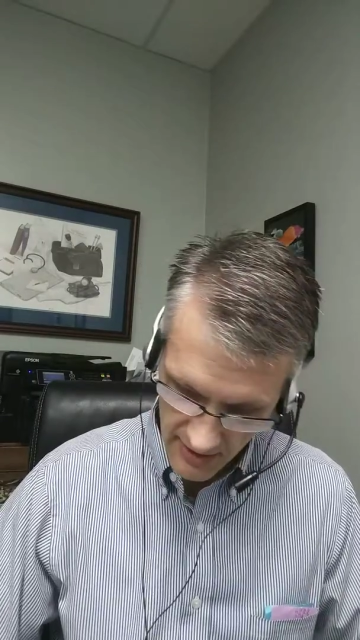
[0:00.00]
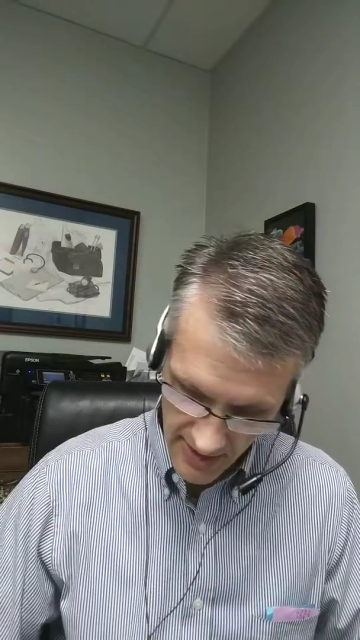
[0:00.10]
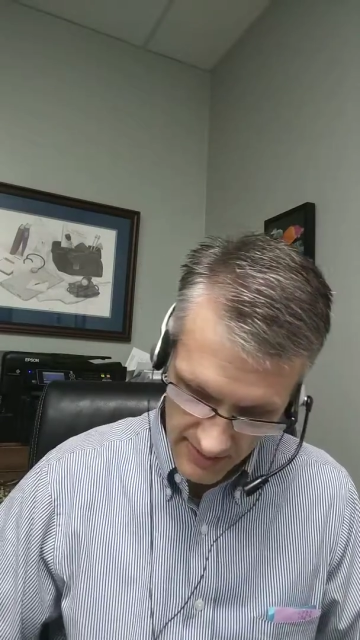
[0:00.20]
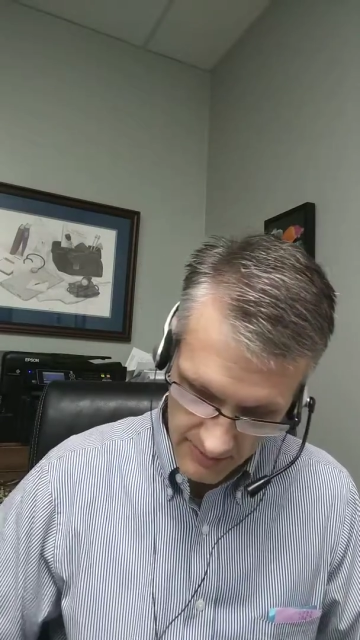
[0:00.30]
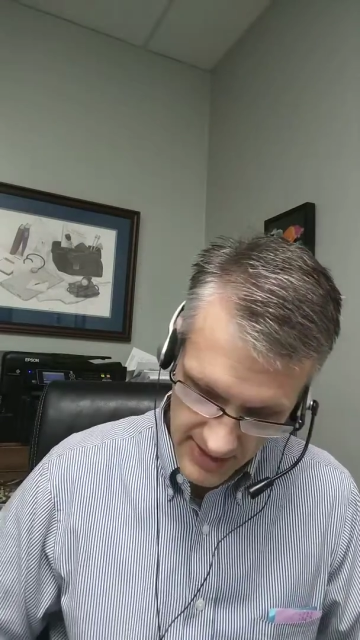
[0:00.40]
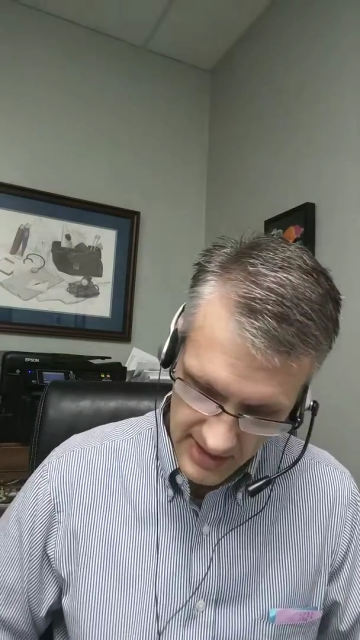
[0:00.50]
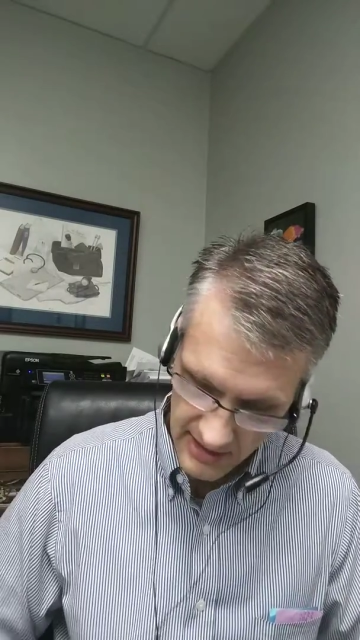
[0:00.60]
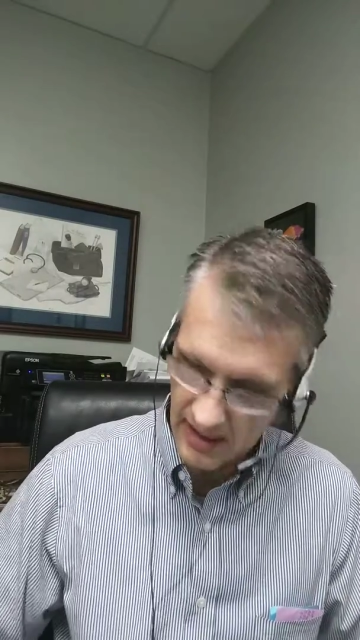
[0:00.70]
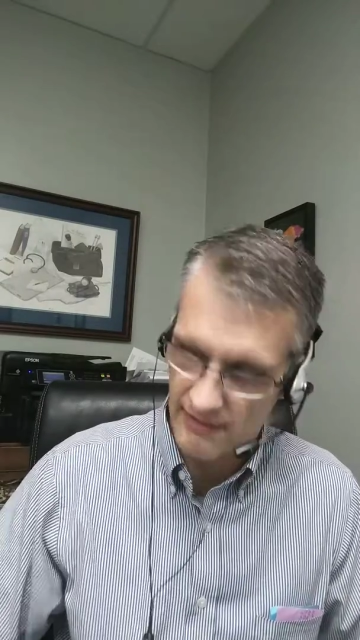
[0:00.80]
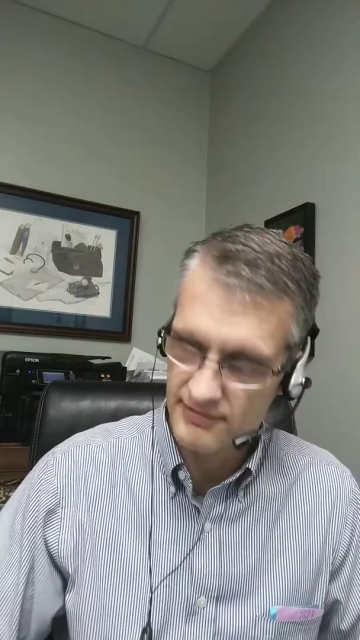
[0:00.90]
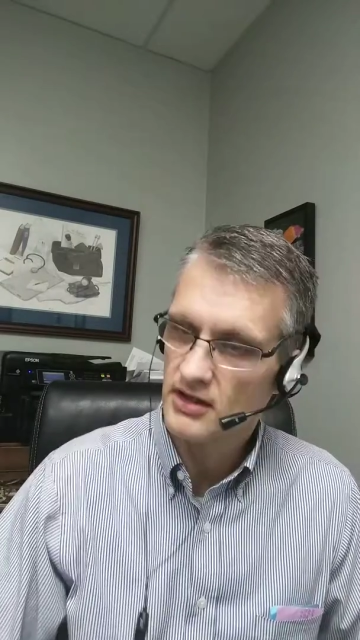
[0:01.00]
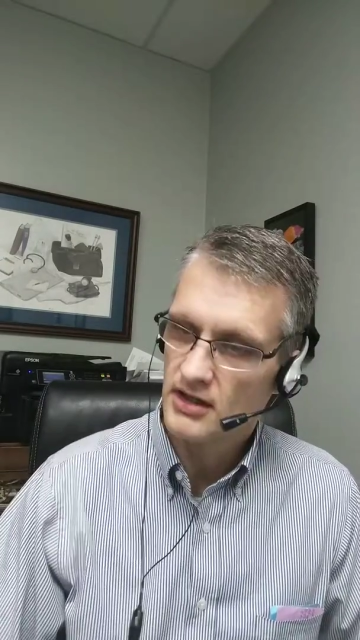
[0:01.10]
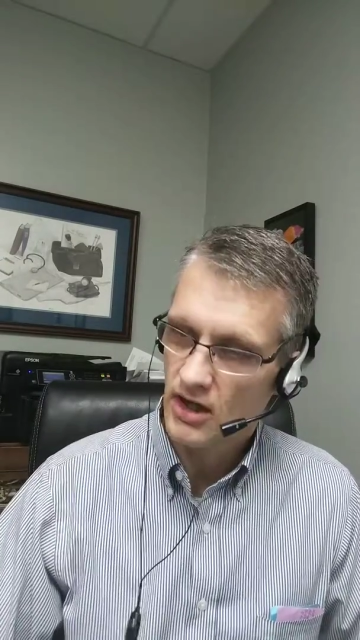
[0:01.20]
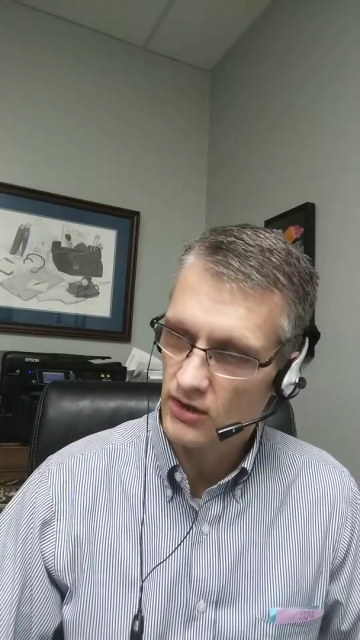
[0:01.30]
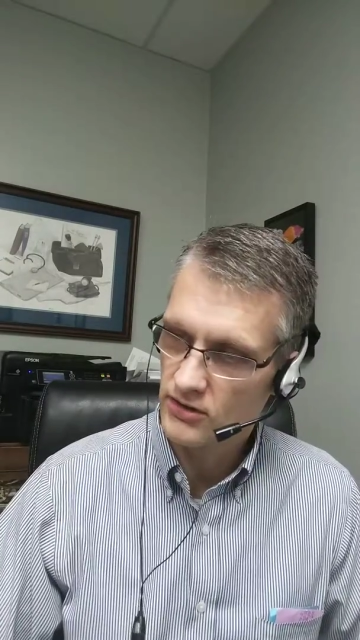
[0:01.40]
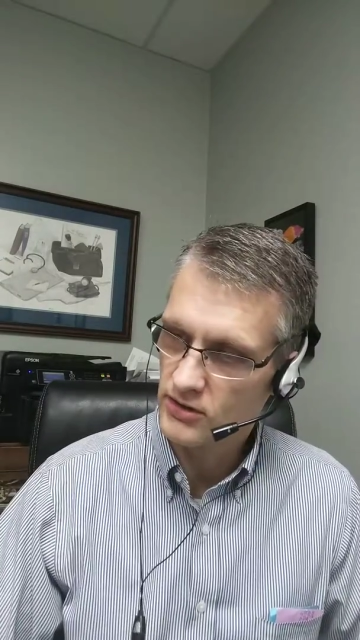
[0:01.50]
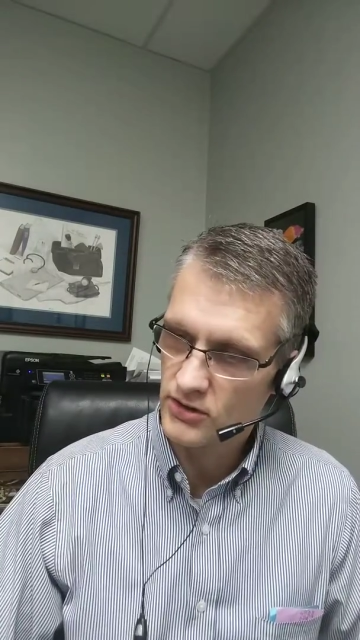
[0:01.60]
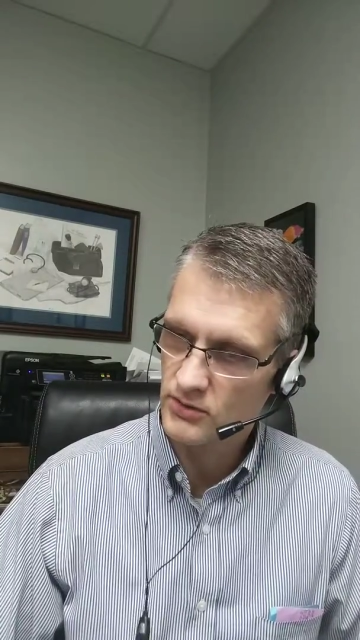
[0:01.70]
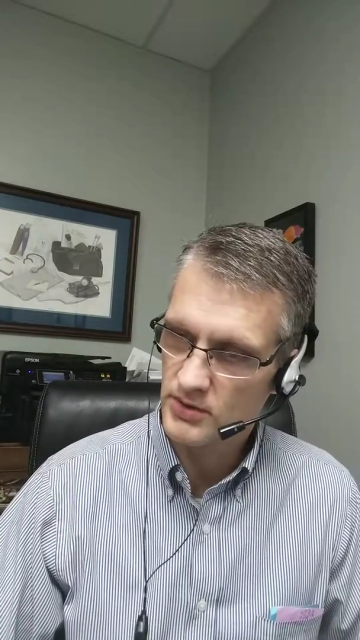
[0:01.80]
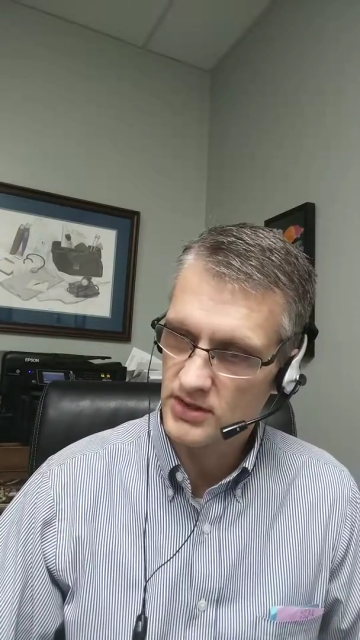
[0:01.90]
that Becky left Are there
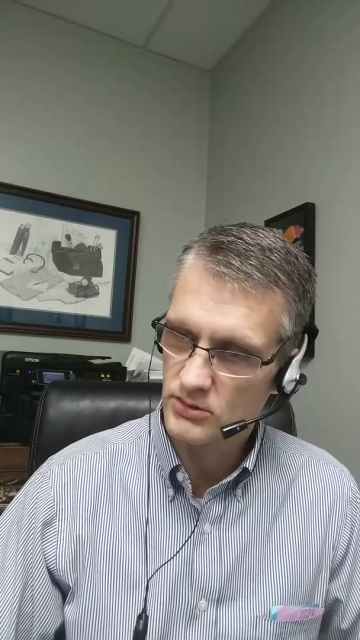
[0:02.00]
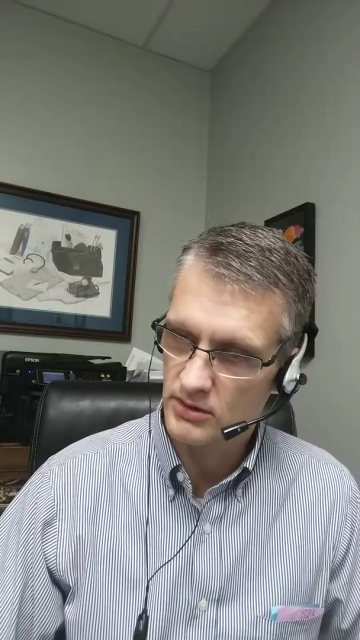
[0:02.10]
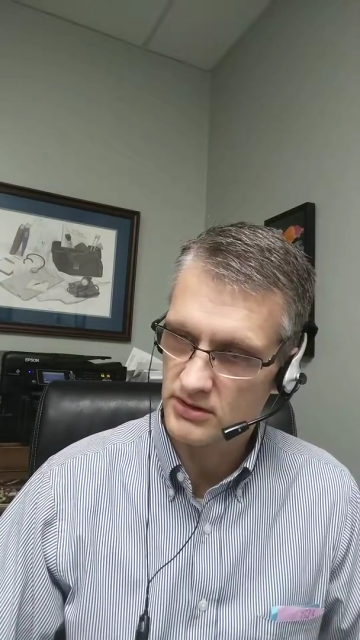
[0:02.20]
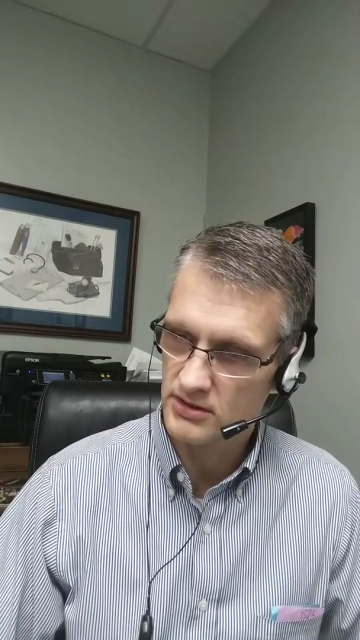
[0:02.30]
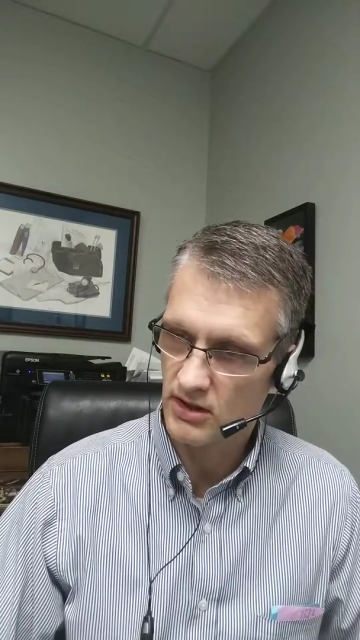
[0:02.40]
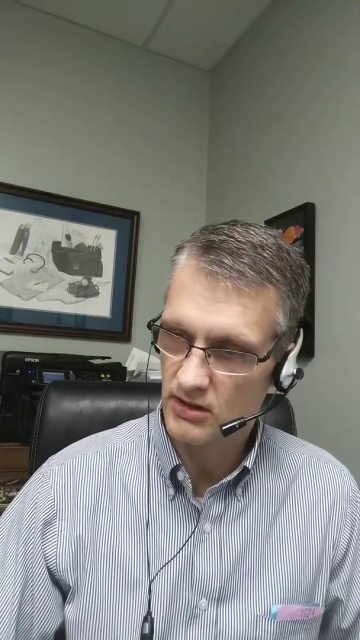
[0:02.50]
good resources